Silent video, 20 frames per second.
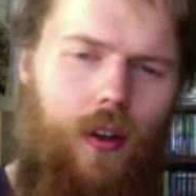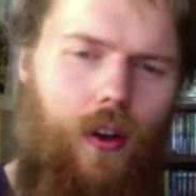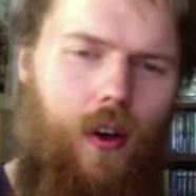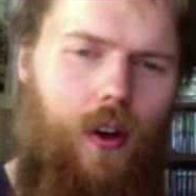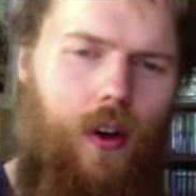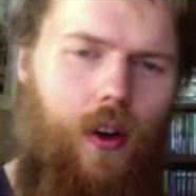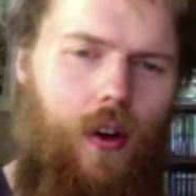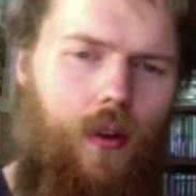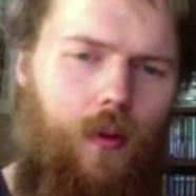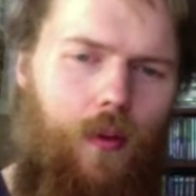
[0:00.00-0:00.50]

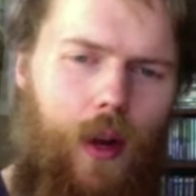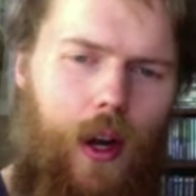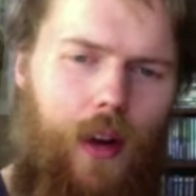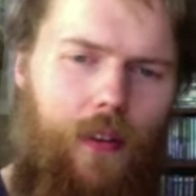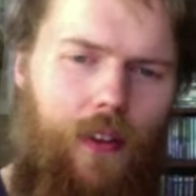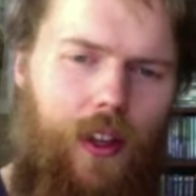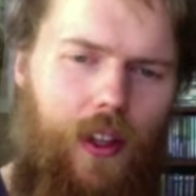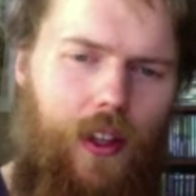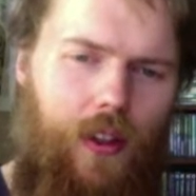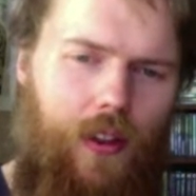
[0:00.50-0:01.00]
or
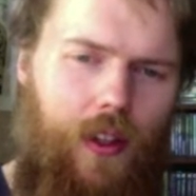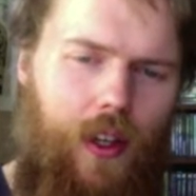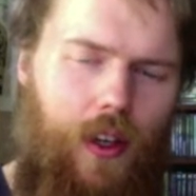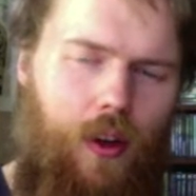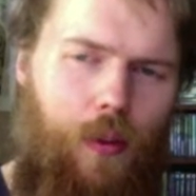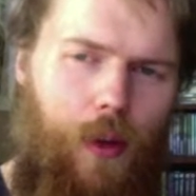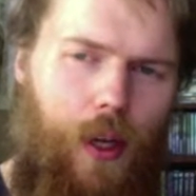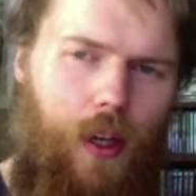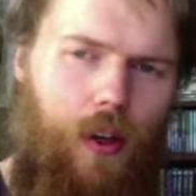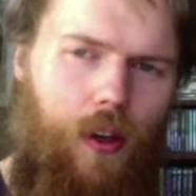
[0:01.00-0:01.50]
wherever the
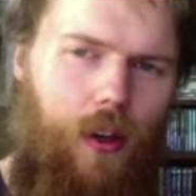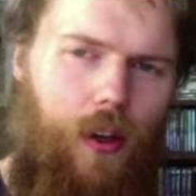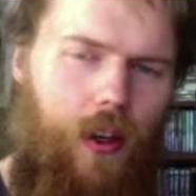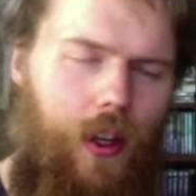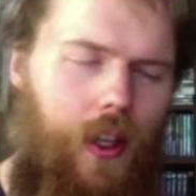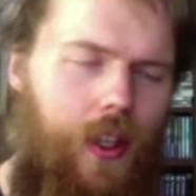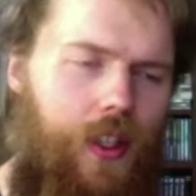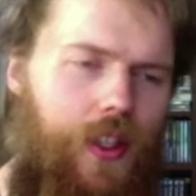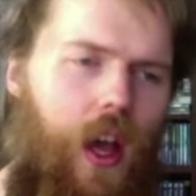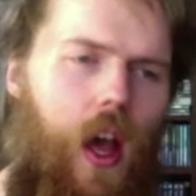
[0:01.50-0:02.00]
Comic Con
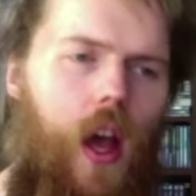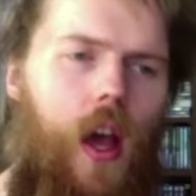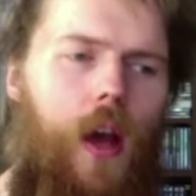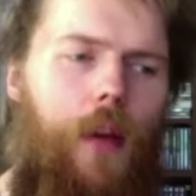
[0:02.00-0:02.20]
is.